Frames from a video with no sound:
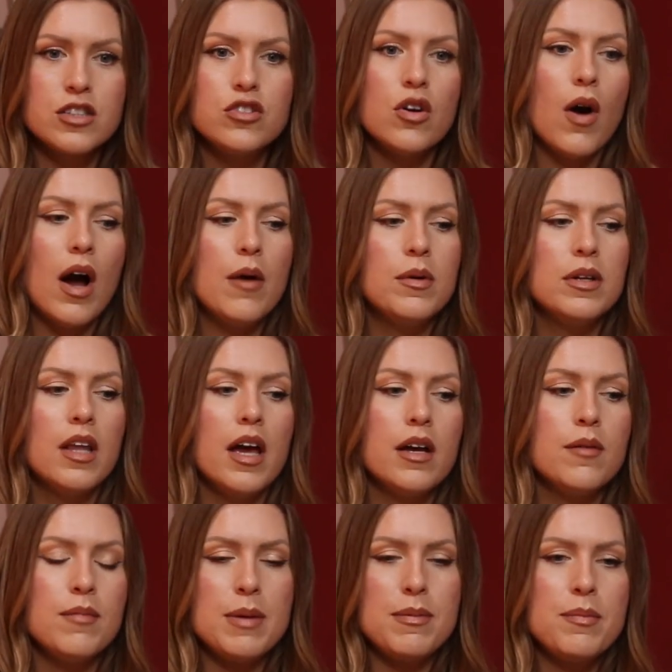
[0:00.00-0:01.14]
So I would like
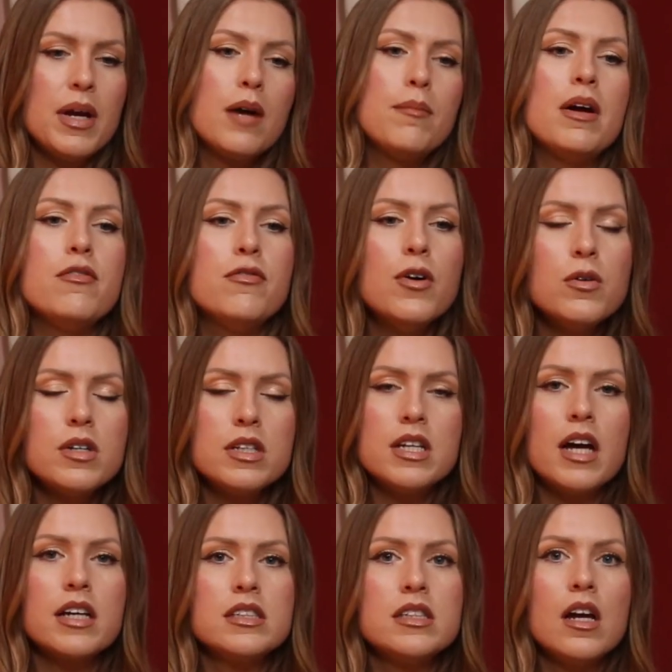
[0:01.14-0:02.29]
maybe pick up my phone to
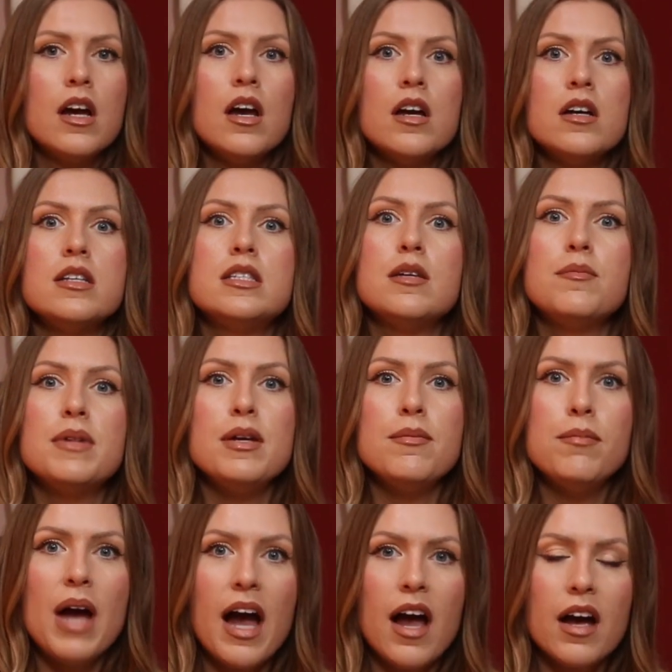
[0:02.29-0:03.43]
text somebody
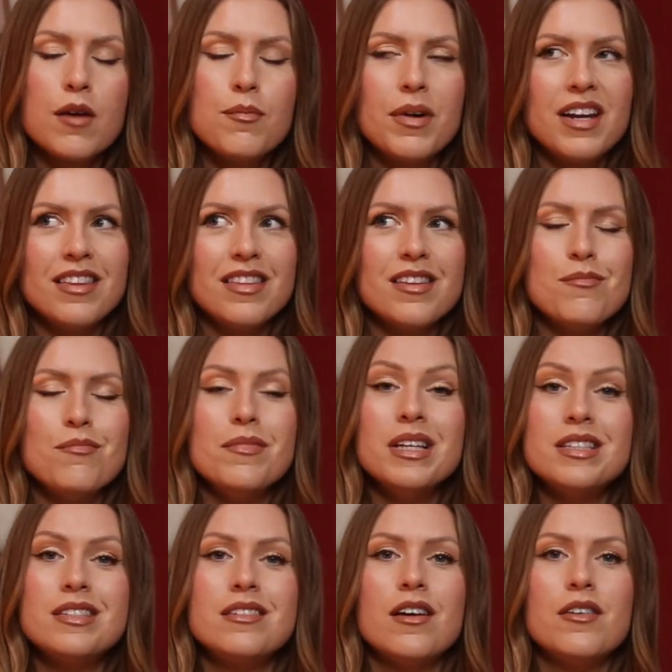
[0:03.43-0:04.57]
back, but in the
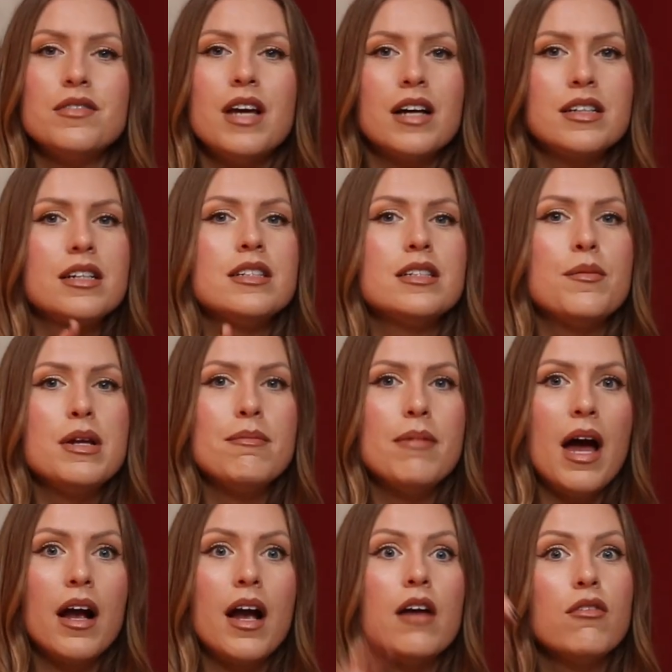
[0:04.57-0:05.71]
midst of texting somebody
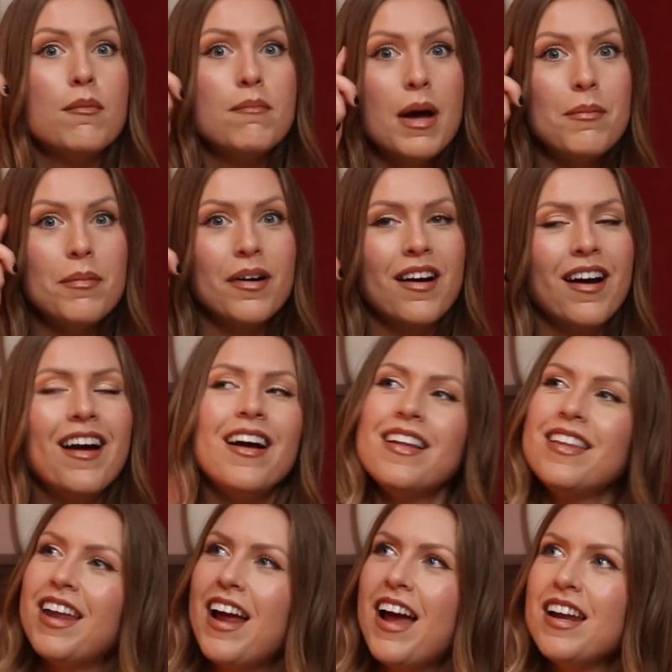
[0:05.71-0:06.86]
back, I'd remember
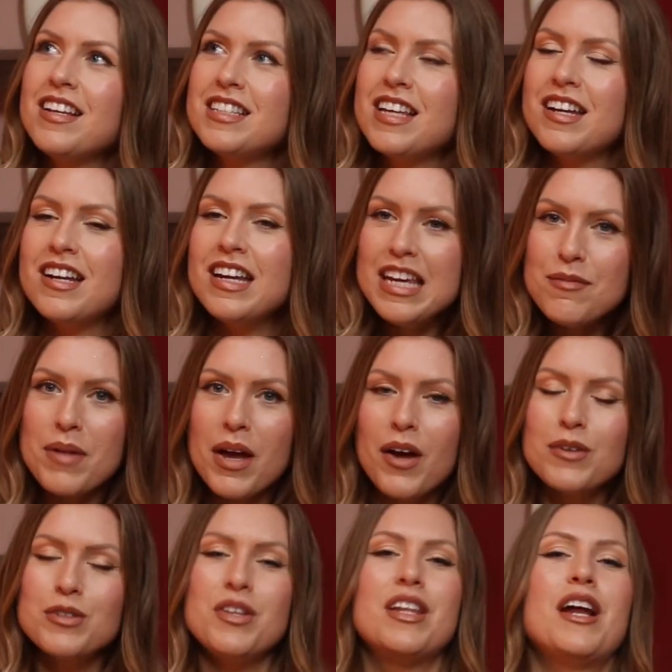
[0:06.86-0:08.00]
that I had to send an
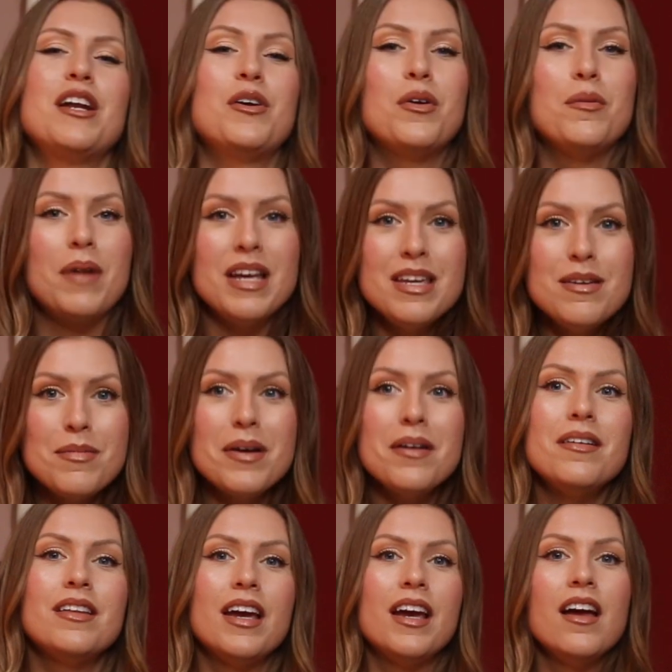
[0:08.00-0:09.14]
email, so then I'd go to my email